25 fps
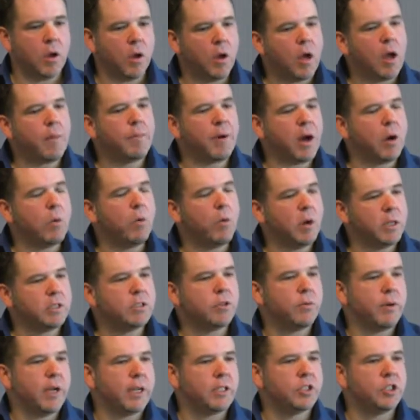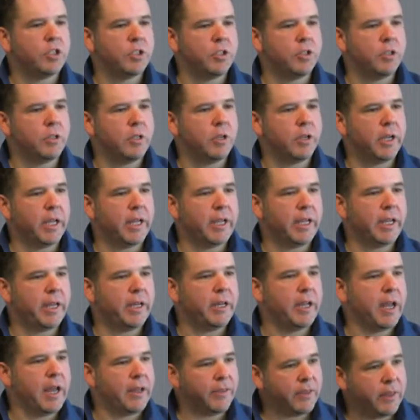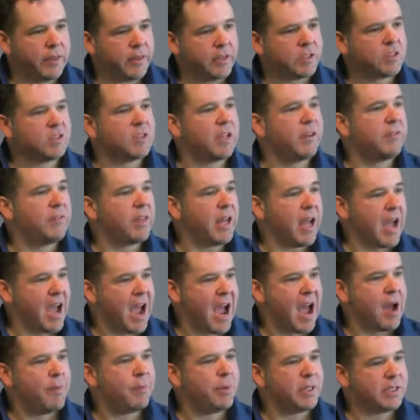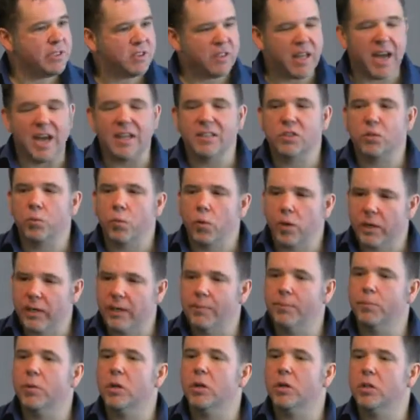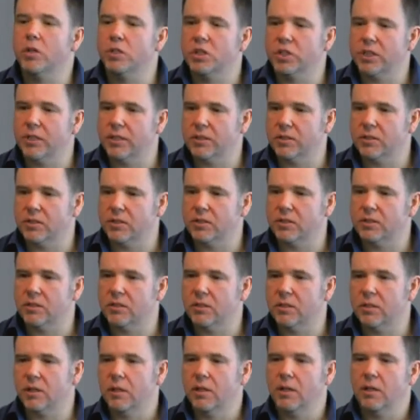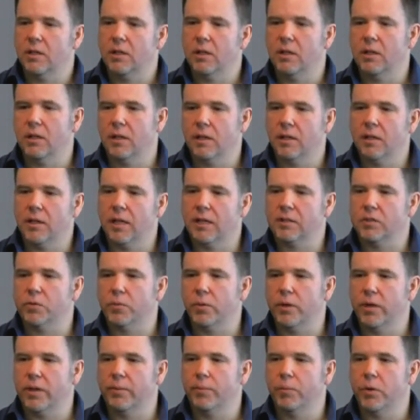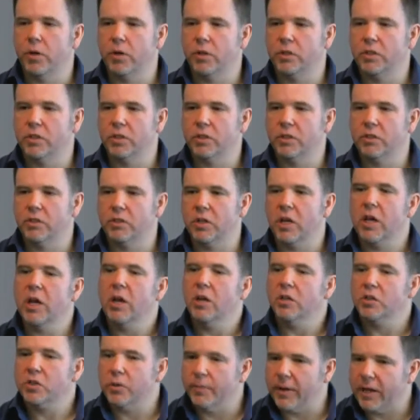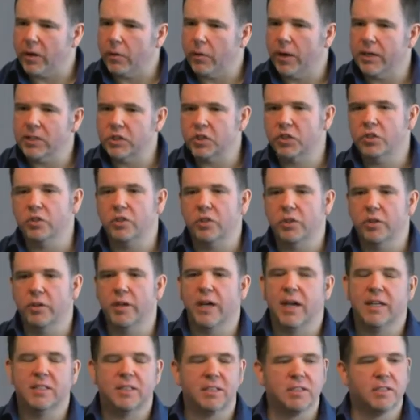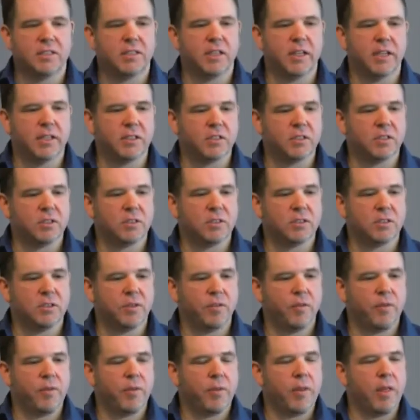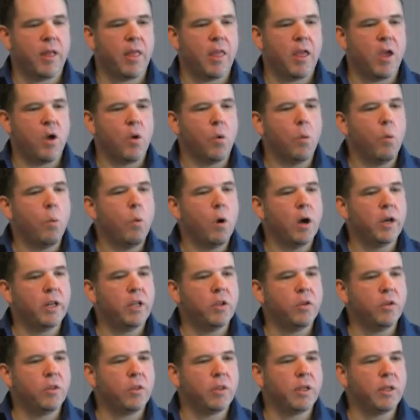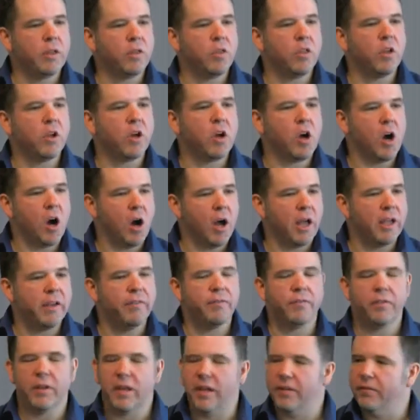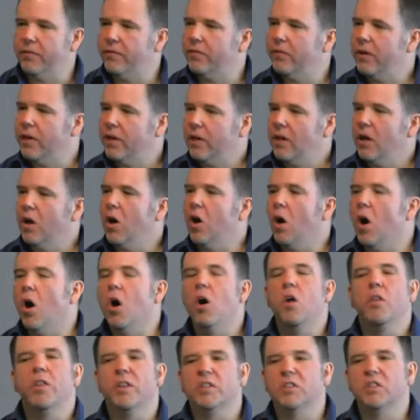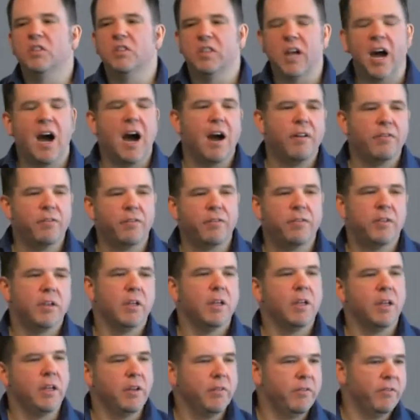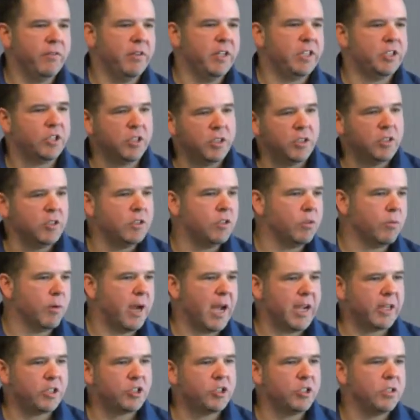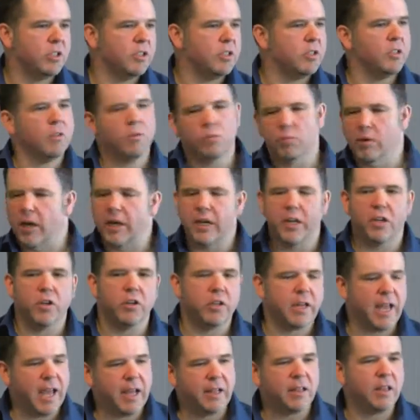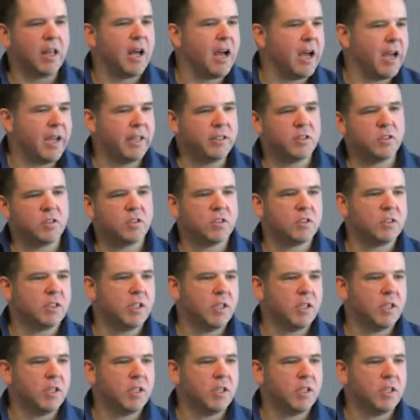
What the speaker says: about what direction you're looking in. And then the stuff that happens, that's what emerges. That's what emerges. So my question to you guys is this. What do you think, if all the stuff, vision, direction, writing good headlines,